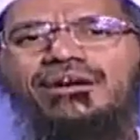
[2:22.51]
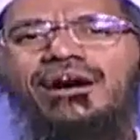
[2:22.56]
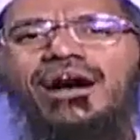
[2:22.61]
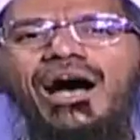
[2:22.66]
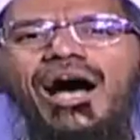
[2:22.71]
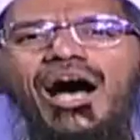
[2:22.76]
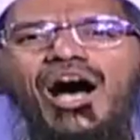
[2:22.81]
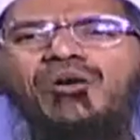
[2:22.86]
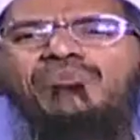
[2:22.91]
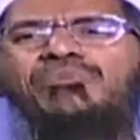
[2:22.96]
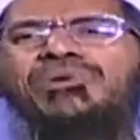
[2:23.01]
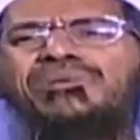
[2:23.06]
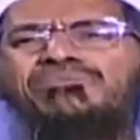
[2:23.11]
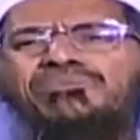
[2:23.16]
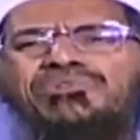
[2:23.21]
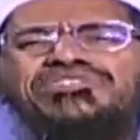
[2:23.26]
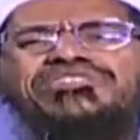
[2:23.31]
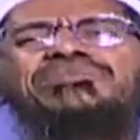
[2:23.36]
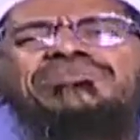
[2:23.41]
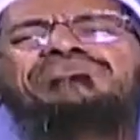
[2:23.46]
How many
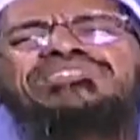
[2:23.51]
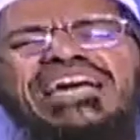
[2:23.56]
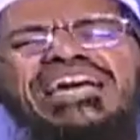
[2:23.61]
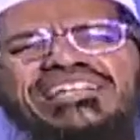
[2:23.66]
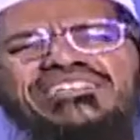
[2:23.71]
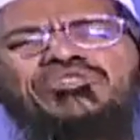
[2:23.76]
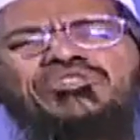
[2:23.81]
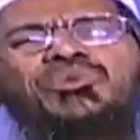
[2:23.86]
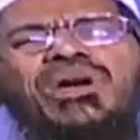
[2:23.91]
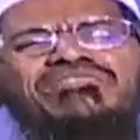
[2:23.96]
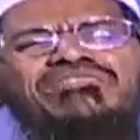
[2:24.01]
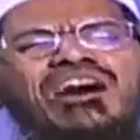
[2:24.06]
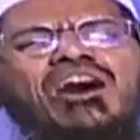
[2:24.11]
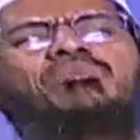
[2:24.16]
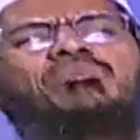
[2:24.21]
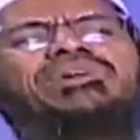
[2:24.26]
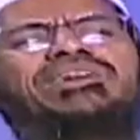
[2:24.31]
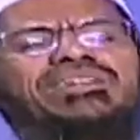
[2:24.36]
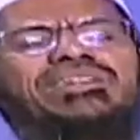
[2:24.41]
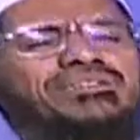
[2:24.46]
Muslim channels do we have? How
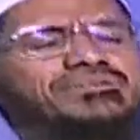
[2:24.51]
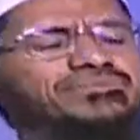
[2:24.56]
many?